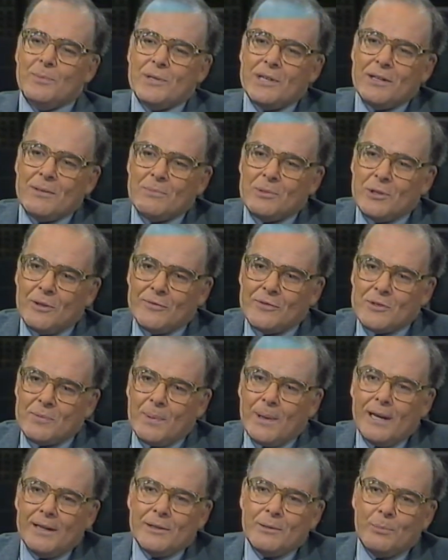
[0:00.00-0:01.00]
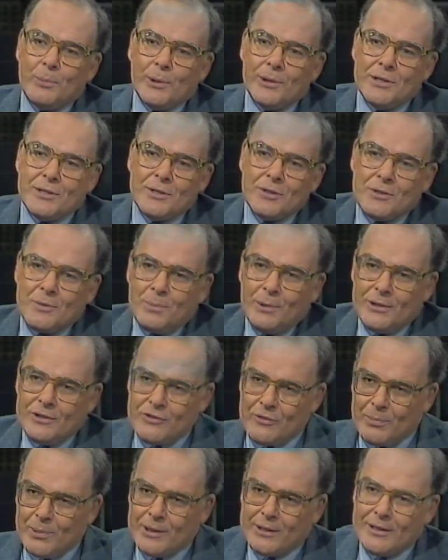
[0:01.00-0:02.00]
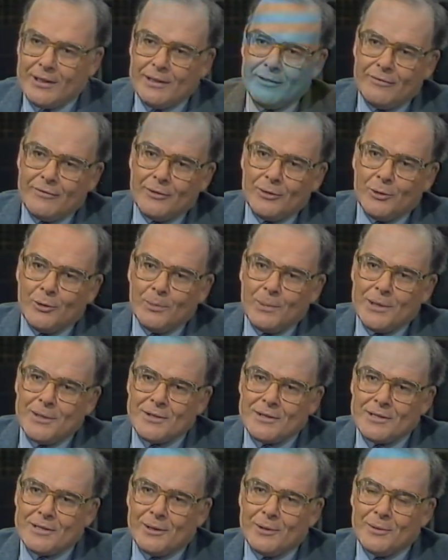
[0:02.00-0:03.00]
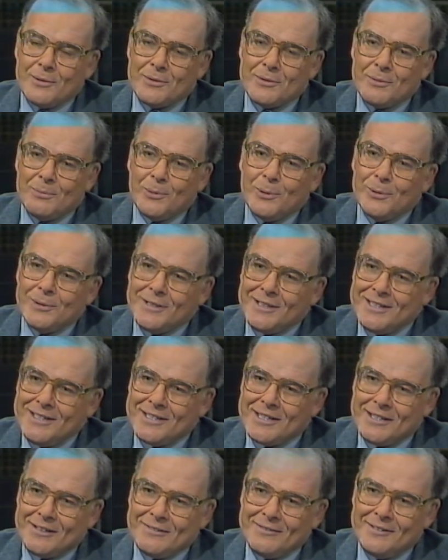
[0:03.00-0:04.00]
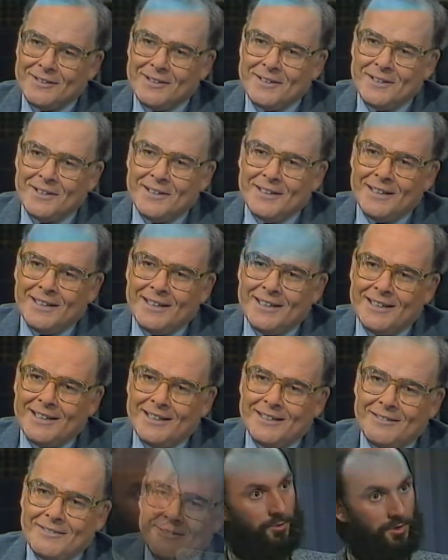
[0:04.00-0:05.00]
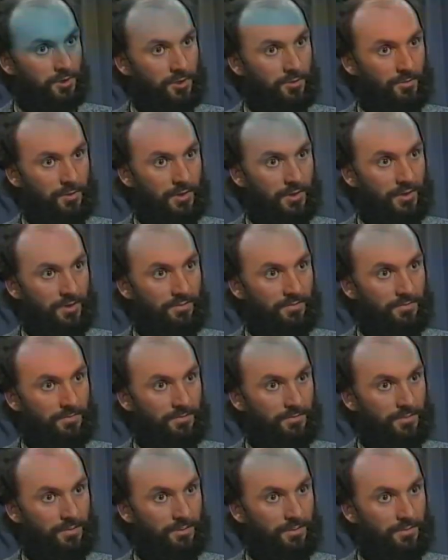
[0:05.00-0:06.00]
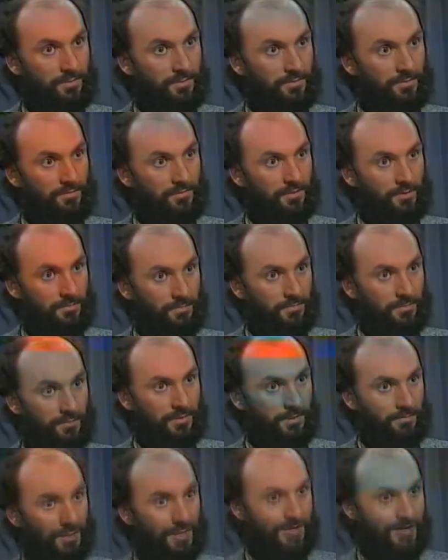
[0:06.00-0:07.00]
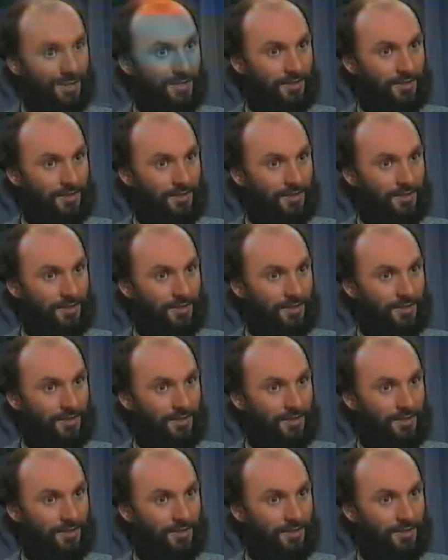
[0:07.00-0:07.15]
see themselves as partly British? Because the British have been there for almost as long as the Maltese have. Oh, the British were there from about...